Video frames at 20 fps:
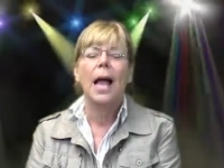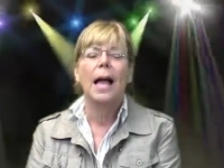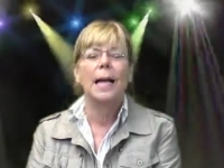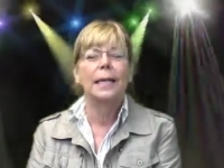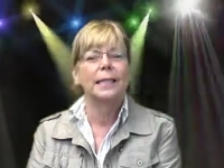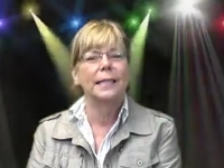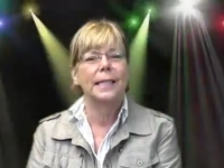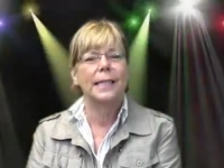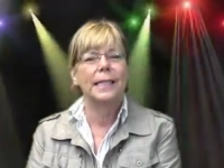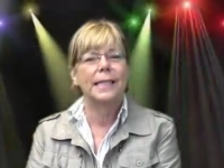
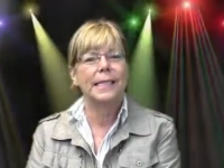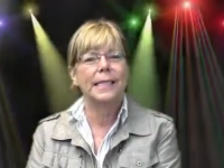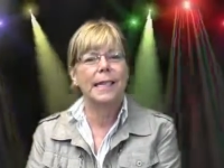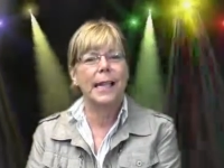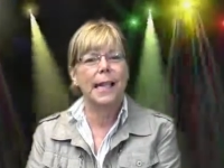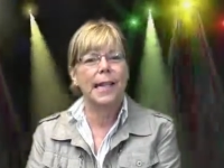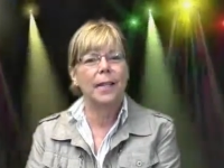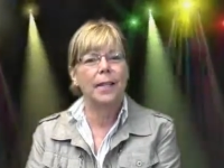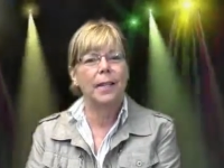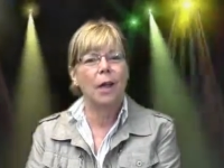As I
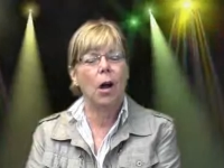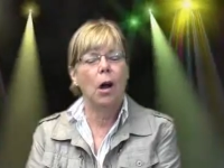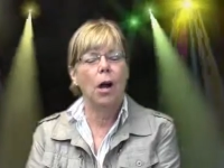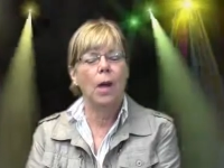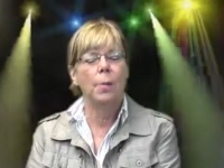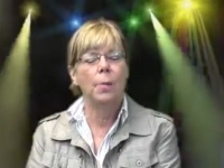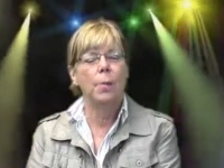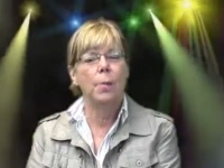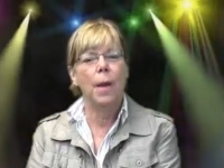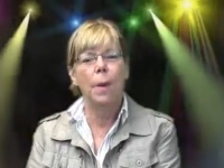said,
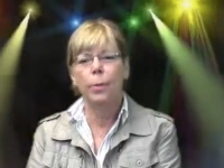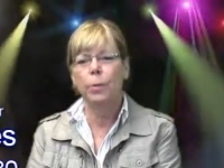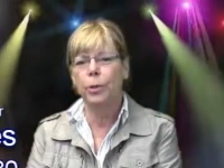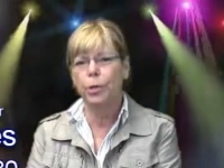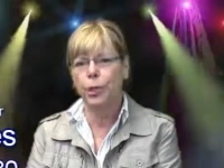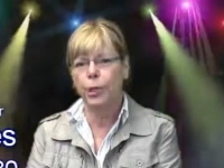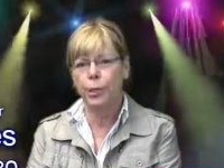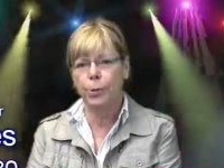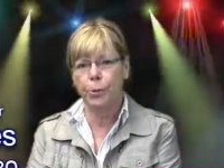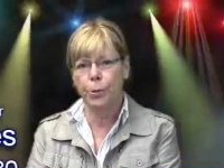our
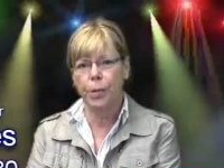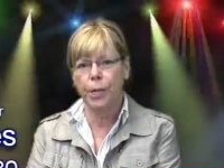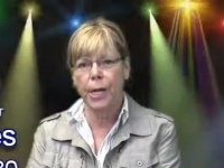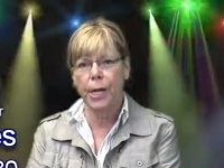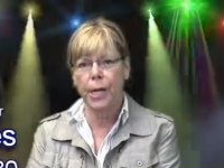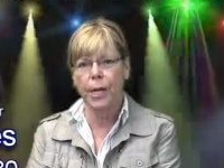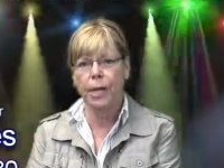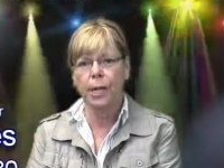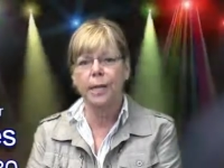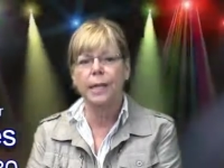membership
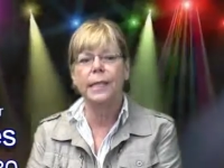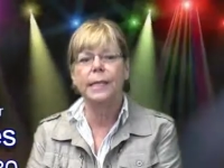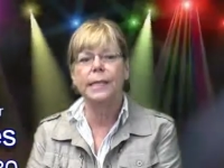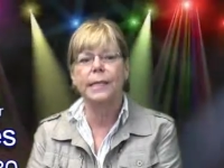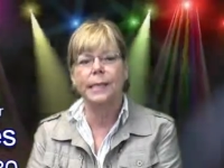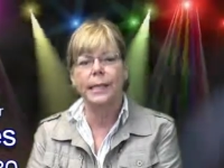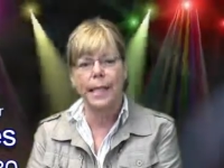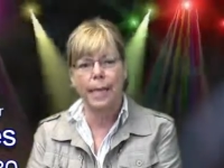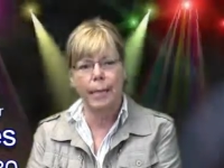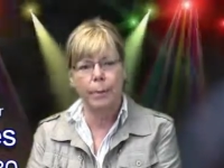chair is
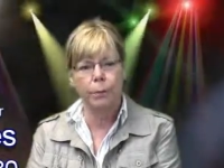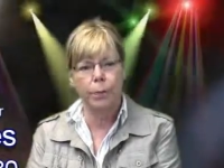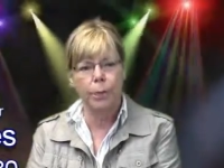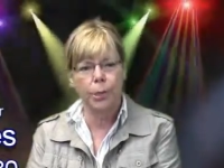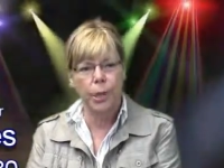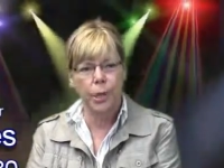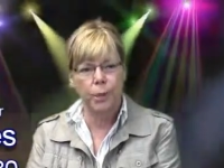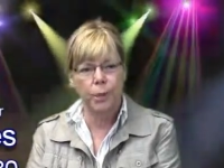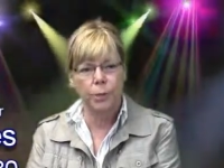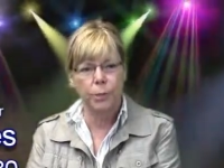Sam
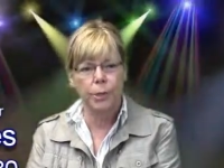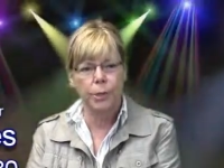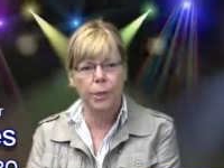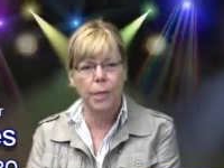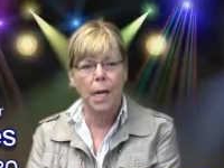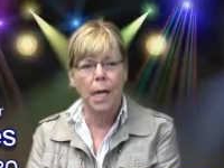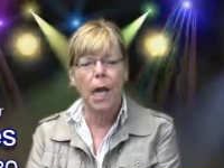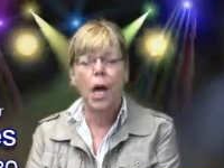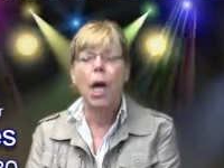Jones.